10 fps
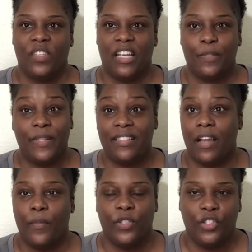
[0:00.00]
I spend
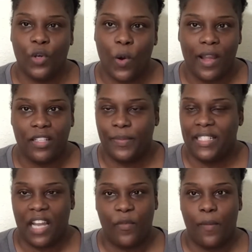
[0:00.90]
time with Joy. I spend
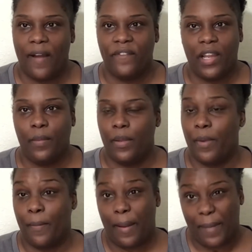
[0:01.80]
time with my family,
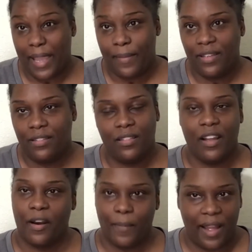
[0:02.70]
but my babies,
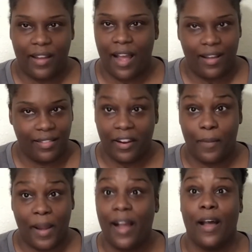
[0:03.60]
they're my they're
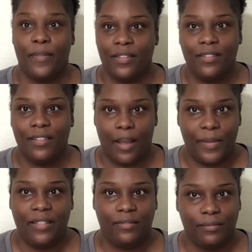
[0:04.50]
my hobby. I
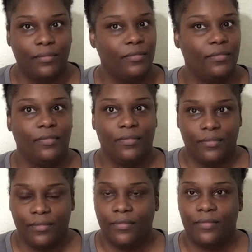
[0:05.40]
mean,
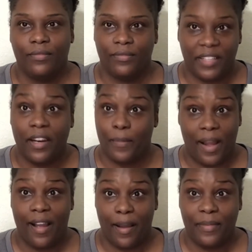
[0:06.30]
they're my
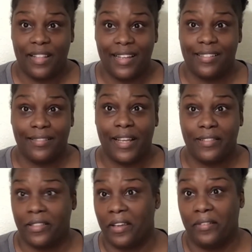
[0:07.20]
hobby. That
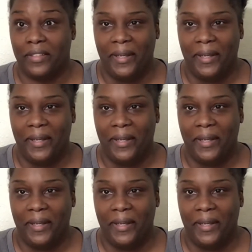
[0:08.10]
that's it.